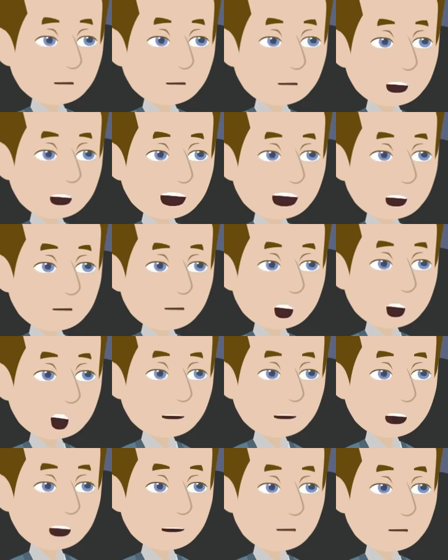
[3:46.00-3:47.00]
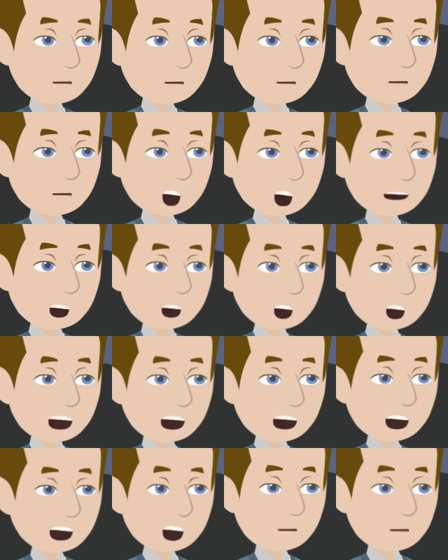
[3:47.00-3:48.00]
Thanks, Lisa. It is all
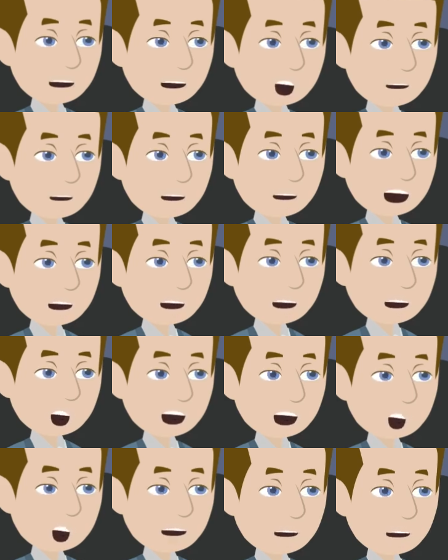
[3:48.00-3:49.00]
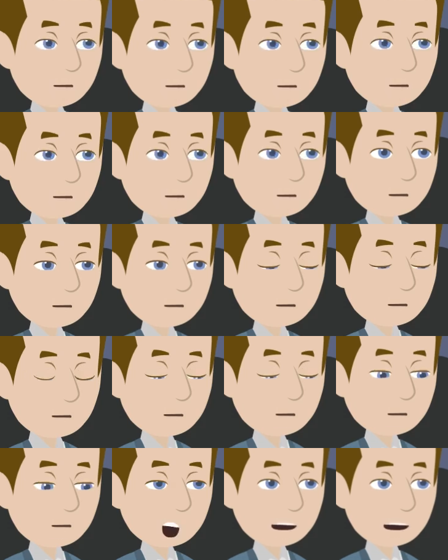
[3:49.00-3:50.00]
much more clear to me now.
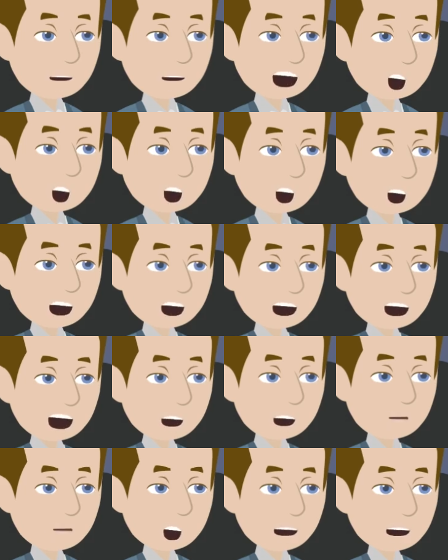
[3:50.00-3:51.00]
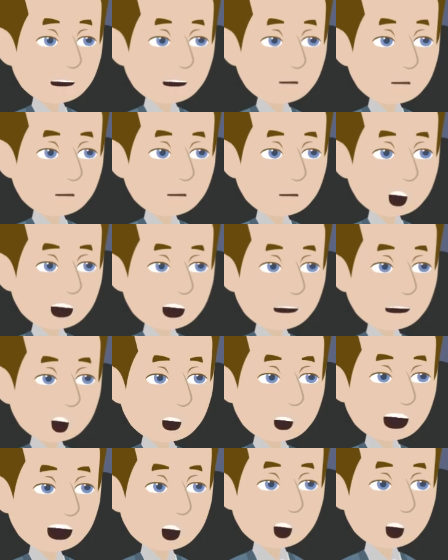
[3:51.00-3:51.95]
It was great having you on the show. I wish you all